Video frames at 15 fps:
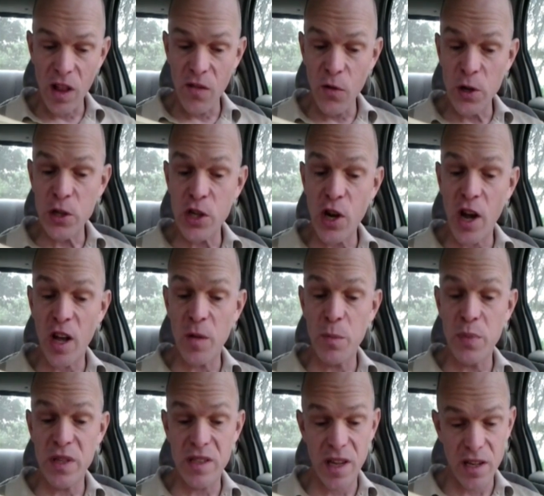all of which
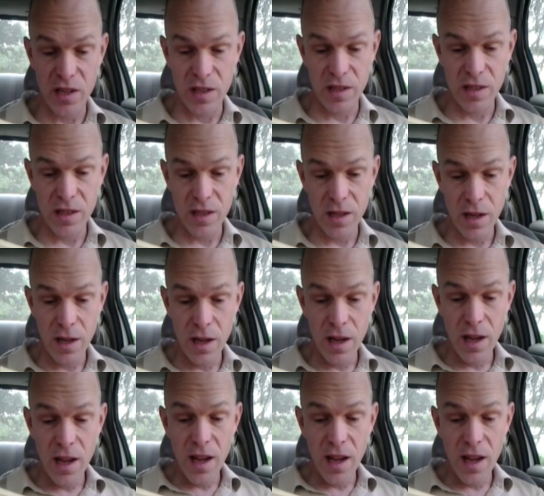God possesses,